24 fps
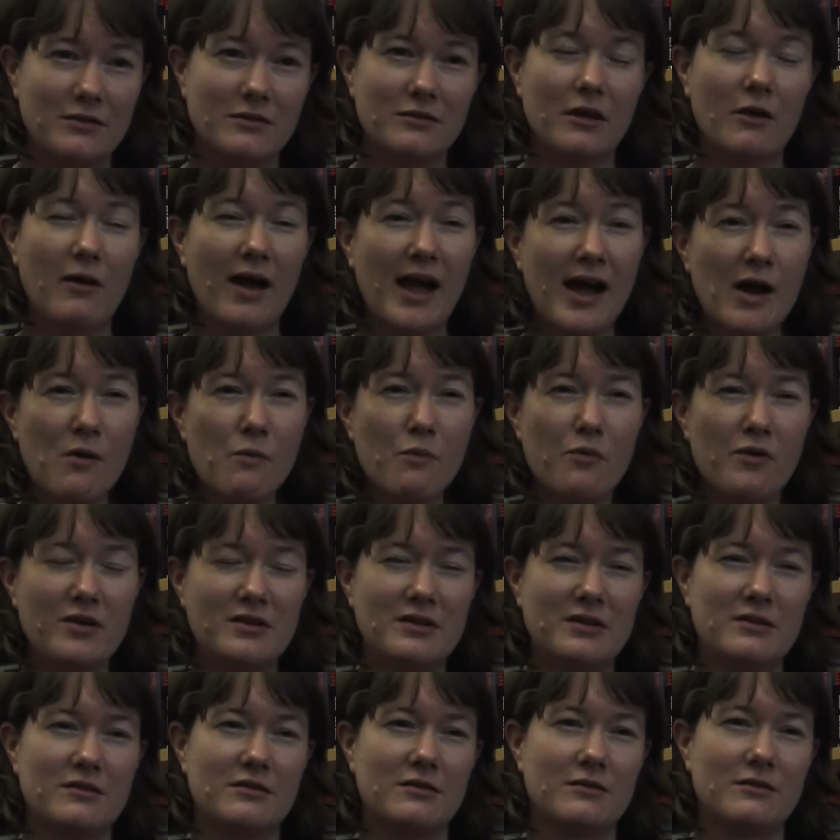So how
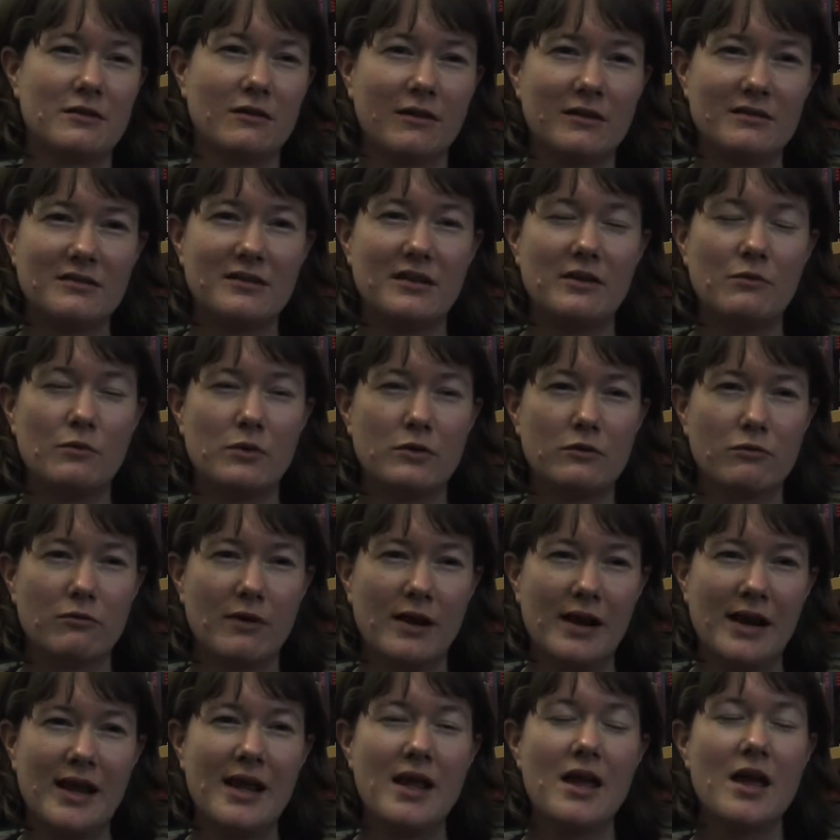British society was
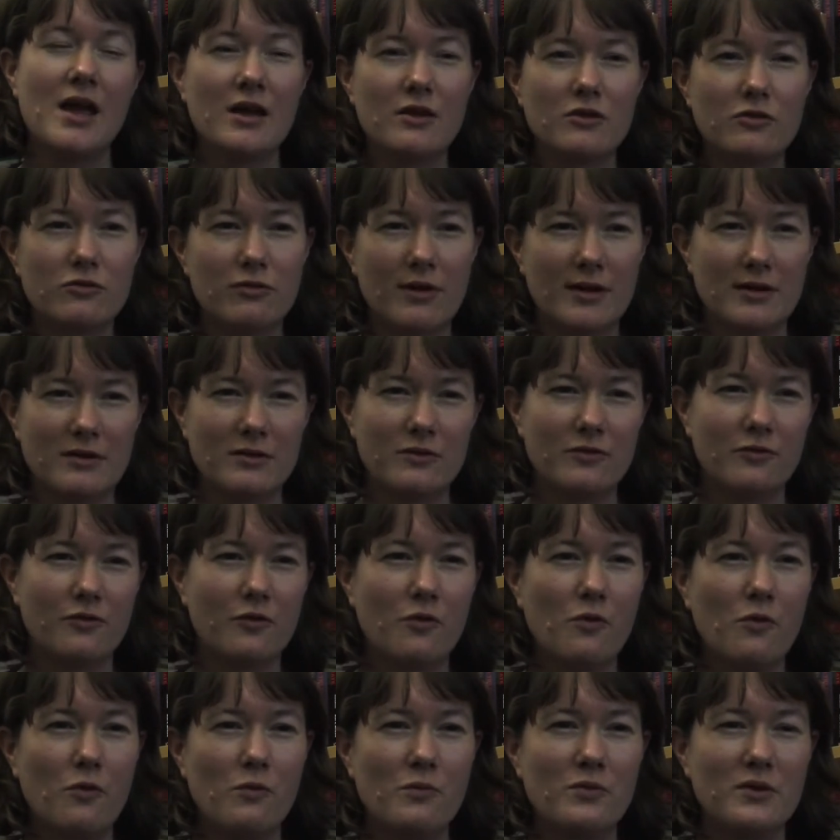really
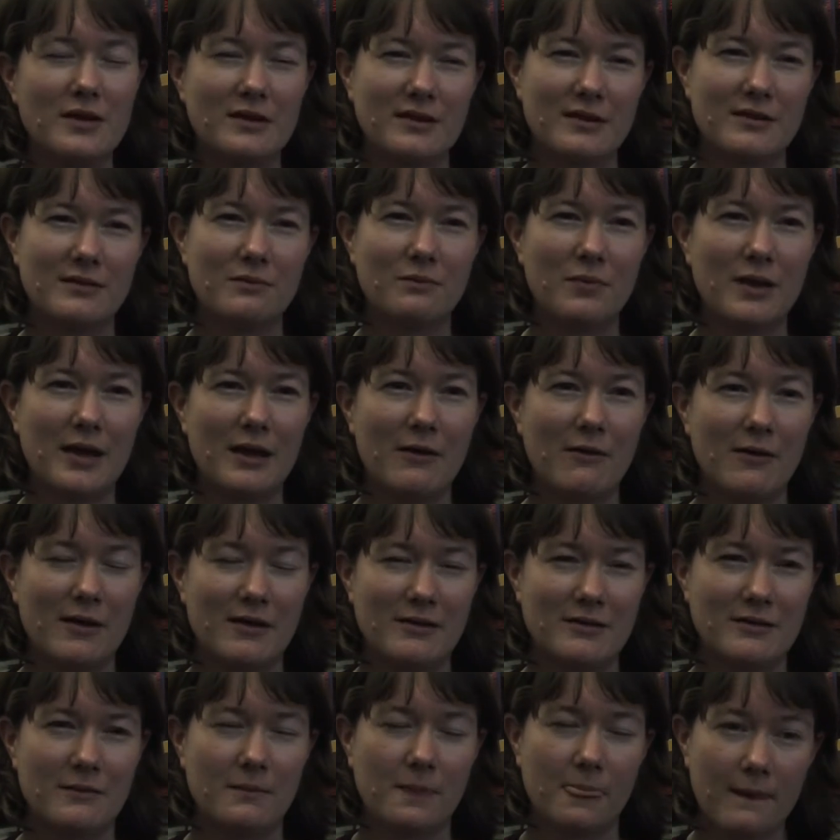transformed in this
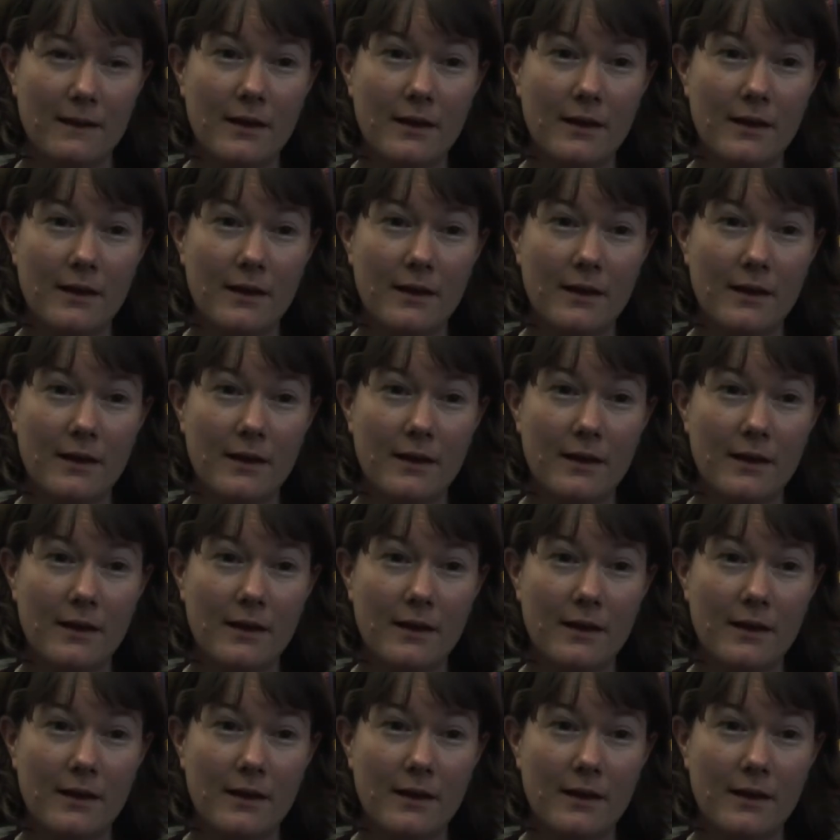period.